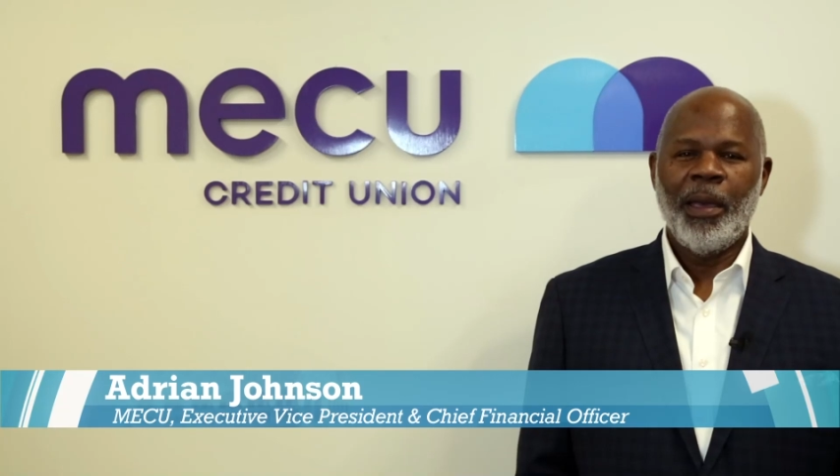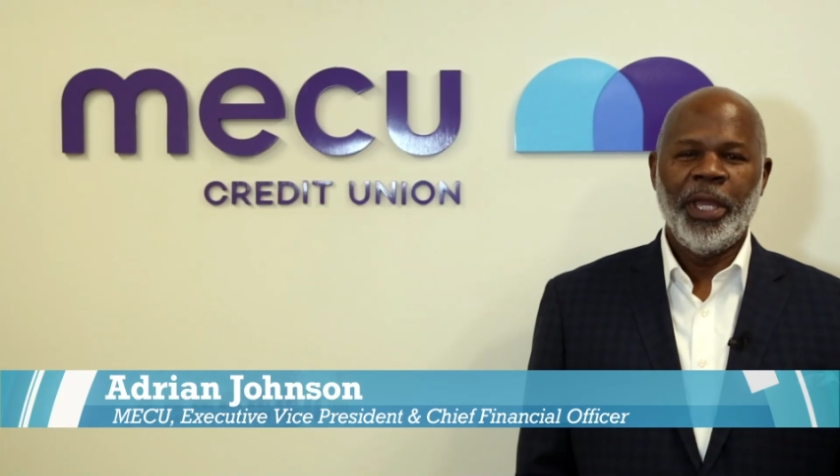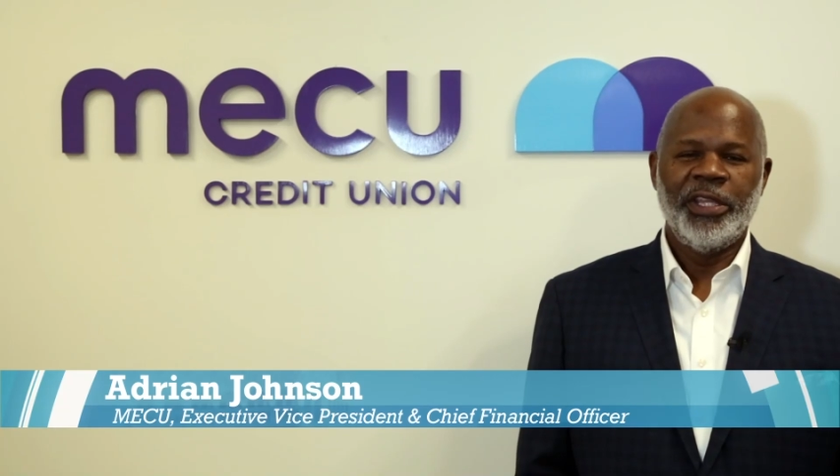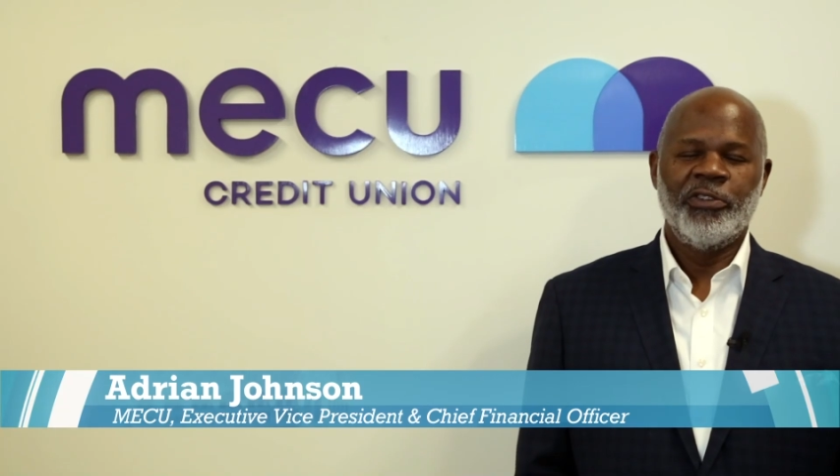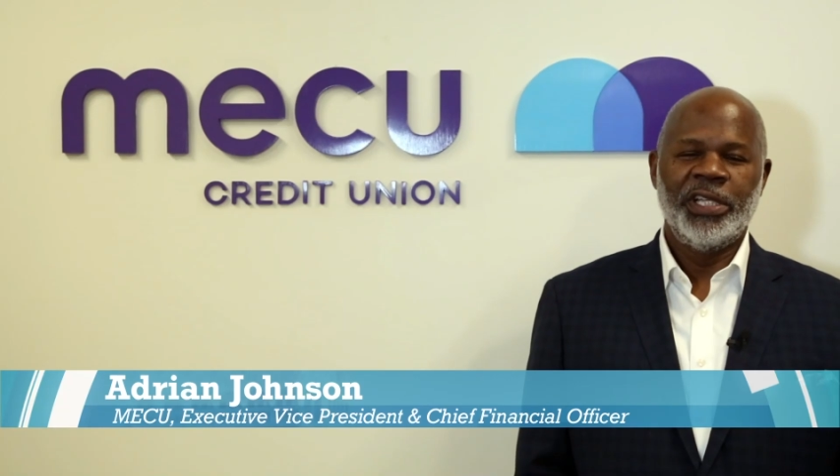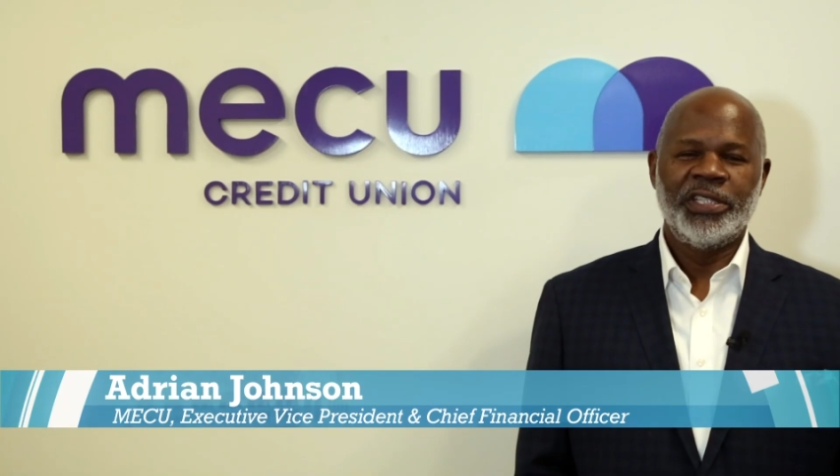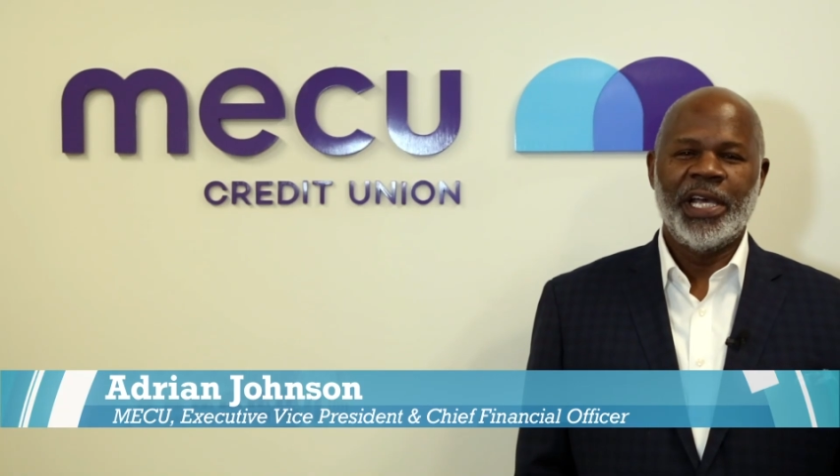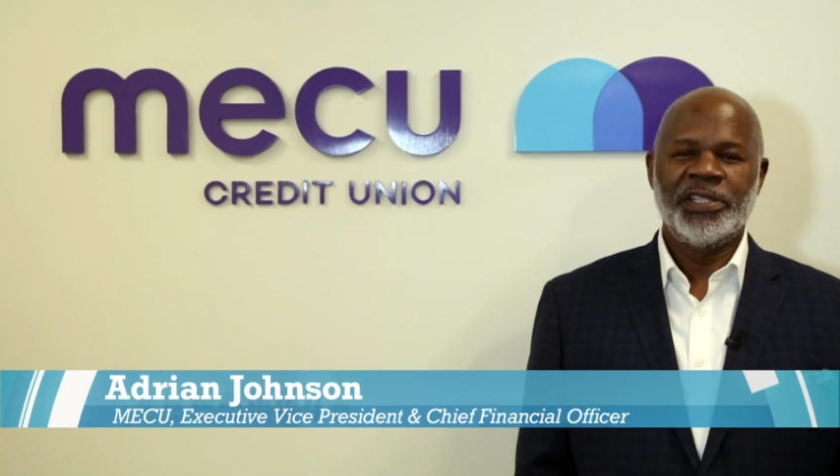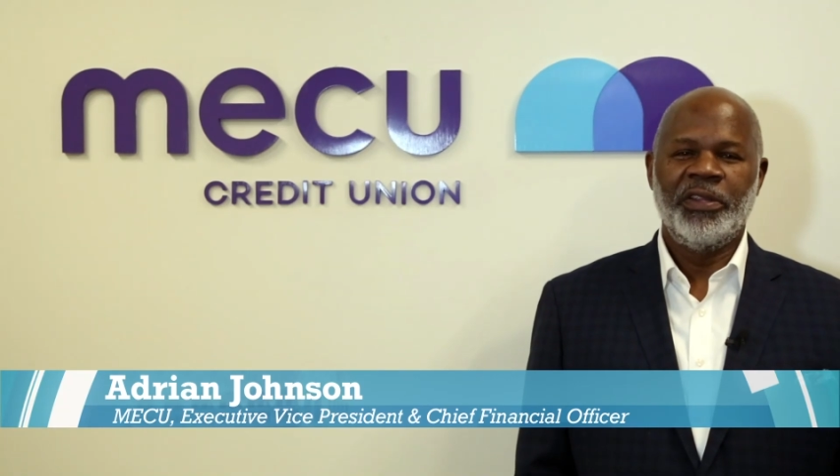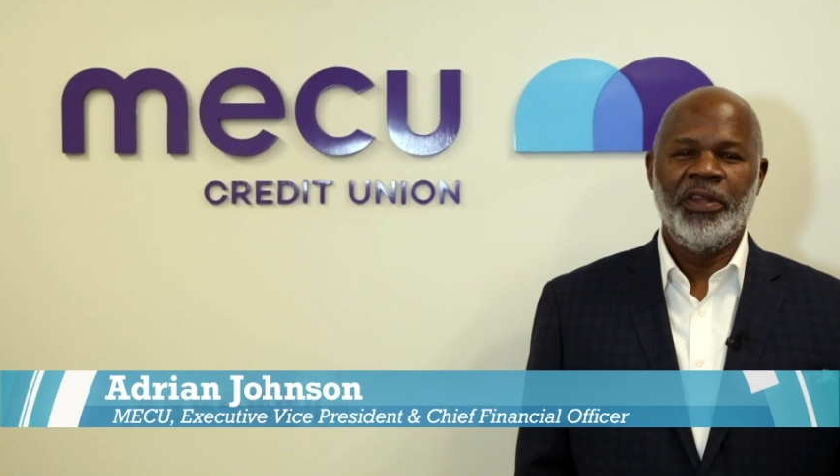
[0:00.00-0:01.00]
I'm Adrian
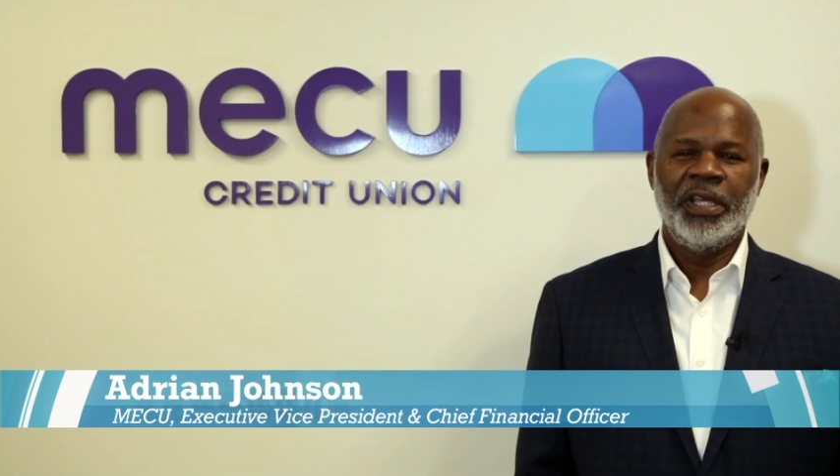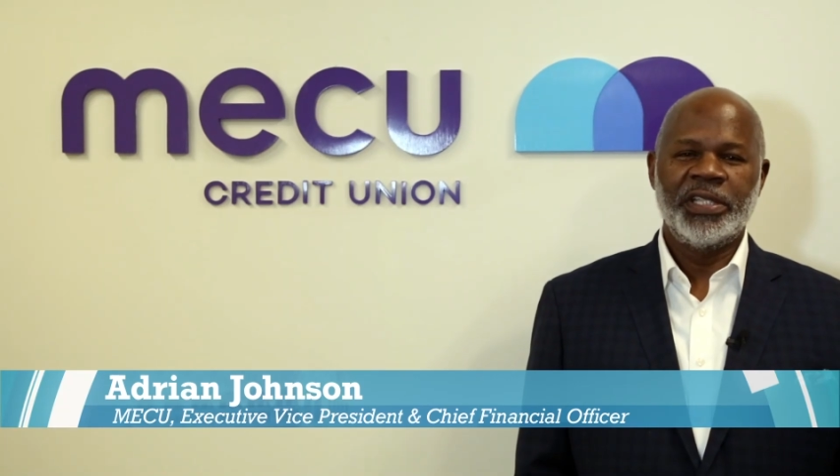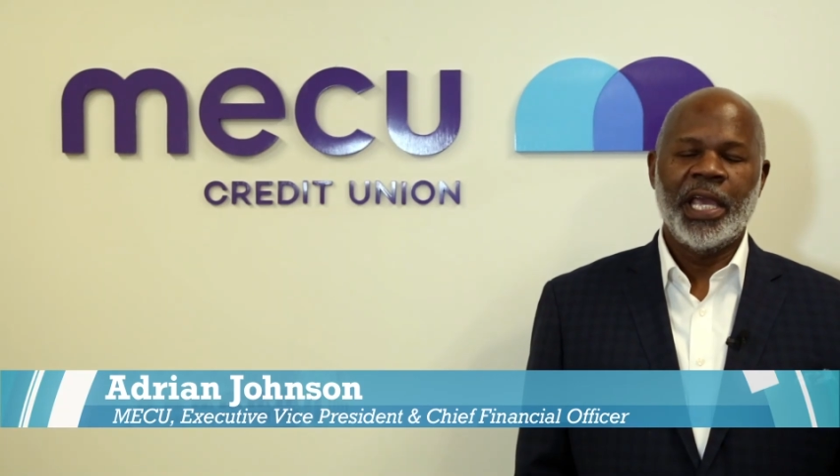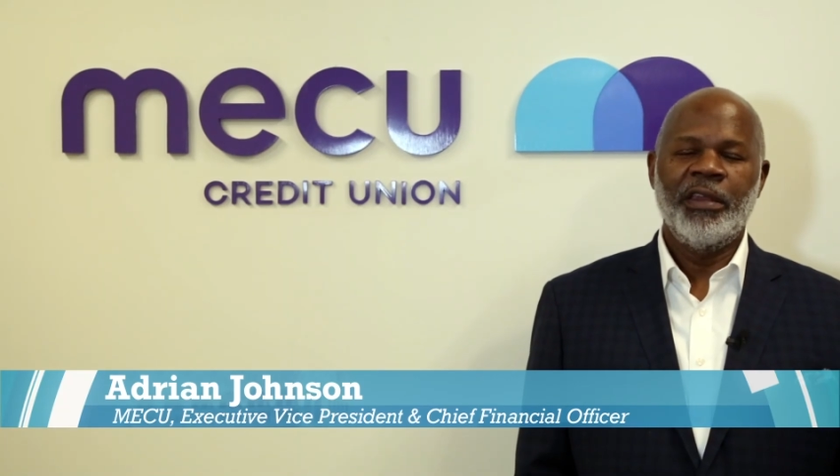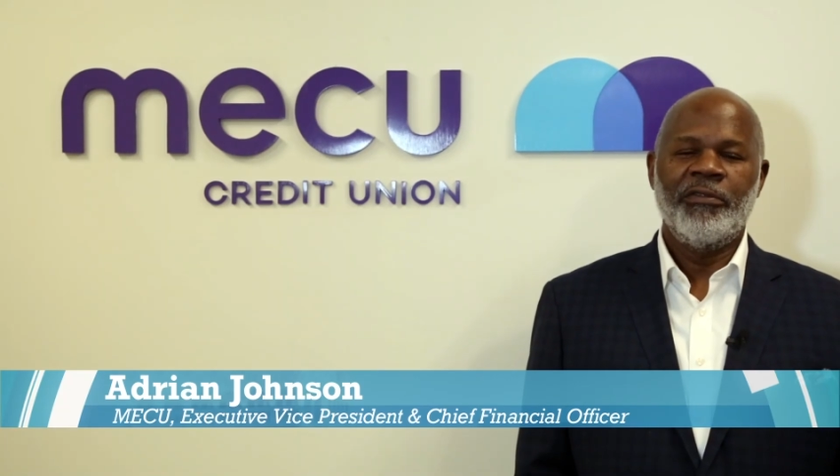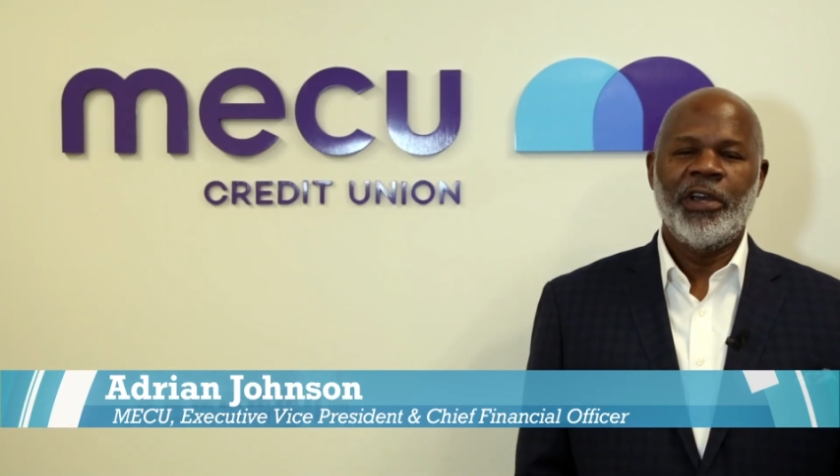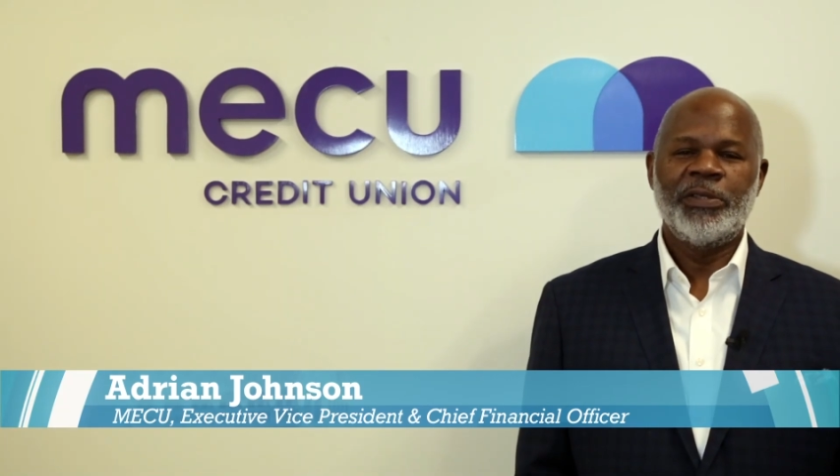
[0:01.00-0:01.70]
Johnson, the Executive